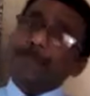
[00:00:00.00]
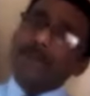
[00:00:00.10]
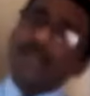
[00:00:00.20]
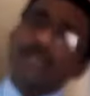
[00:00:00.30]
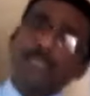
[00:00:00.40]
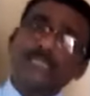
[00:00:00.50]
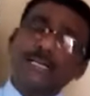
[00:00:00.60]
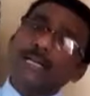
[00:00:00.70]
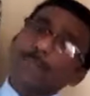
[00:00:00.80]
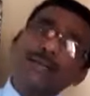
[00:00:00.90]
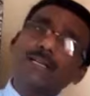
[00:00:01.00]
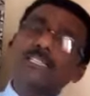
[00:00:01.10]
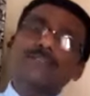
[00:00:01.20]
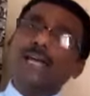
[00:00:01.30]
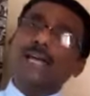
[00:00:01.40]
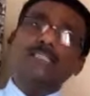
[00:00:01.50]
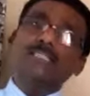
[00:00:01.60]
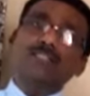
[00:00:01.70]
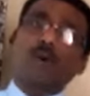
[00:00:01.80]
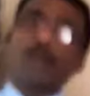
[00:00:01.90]
pickles. In a pickles, we add
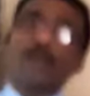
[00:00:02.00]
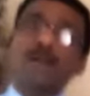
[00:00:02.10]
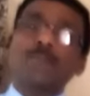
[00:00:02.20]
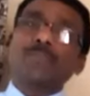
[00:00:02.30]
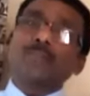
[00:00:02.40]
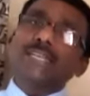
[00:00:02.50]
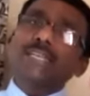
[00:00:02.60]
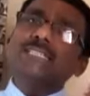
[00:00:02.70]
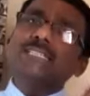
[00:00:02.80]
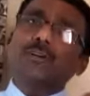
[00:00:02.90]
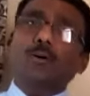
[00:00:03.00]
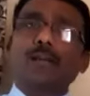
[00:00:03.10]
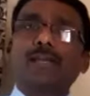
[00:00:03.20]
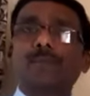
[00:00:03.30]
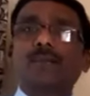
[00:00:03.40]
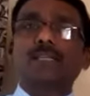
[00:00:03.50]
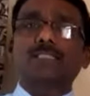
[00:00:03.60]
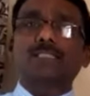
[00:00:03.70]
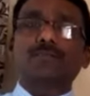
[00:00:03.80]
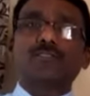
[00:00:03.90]
salt. Now, these are all chemical
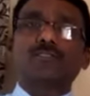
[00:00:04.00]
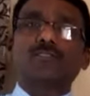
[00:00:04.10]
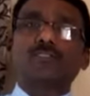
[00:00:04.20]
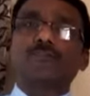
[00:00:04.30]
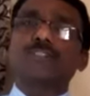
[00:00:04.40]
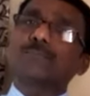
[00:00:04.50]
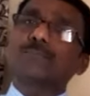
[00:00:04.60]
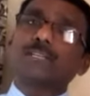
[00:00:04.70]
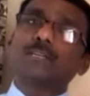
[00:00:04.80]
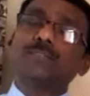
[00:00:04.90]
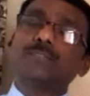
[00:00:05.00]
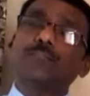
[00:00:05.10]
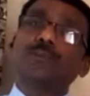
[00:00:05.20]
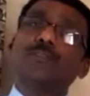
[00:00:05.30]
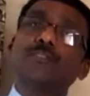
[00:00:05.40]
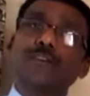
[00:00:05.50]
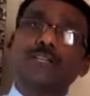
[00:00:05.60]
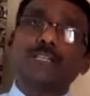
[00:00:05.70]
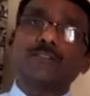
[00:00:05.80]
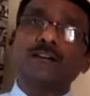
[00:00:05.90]
substances which are termed as
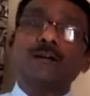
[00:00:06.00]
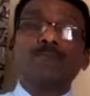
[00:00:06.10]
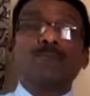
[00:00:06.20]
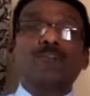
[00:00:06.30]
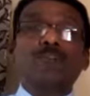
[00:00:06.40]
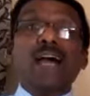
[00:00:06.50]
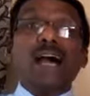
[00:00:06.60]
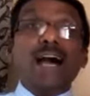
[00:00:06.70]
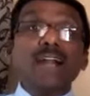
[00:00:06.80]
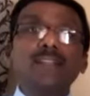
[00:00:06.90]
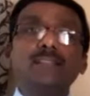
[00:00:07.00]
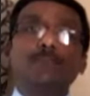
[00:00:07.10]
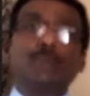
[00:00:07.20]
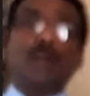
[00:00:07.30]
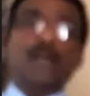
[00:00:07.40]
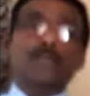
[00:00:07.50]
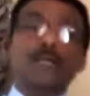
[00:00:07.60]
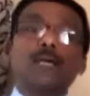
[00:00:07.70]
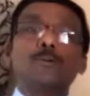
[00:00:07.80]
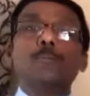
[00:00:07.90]
preservative. We add in the product
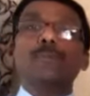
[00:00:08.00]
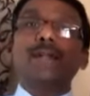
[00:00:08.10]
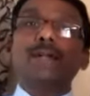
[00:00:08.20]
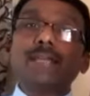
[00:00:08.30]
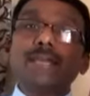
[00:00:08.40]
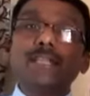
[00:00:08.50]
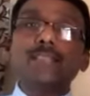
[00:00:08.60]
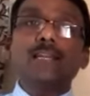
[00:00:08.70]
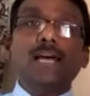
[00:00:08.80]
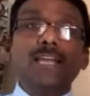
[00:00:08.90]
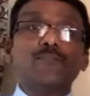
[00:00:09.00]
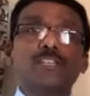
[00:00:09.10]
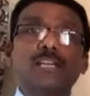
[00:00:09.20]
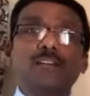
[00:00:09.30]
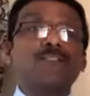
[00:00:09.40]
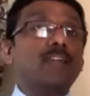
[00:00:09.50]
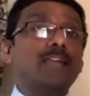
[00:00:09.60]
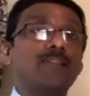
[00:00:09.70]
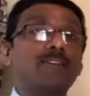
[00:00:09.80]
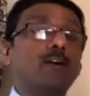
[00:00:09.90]
to maintain the life shelf
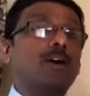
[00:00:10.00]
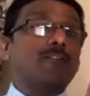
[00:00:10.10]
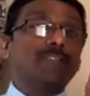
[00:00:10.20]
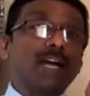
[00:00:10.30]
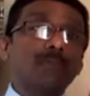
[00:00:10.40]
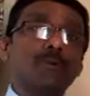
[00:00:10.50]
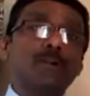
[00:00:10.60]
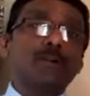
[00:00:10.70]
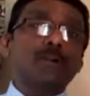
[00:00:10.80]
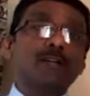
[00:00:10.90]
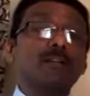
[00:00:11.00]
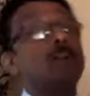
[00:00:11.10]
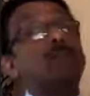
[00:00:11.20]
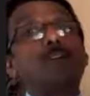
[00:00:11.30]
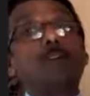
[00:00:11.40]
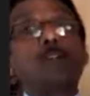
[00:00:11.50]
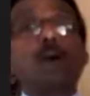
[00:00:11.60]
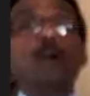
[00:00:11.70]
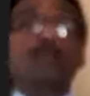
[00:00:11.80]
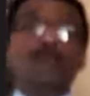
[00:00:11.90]
life of that product for a
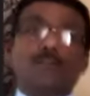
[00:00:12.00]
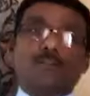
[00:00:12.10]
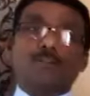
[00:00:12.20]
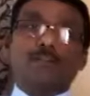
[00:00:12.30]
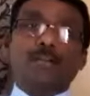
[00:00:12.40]
long period of time,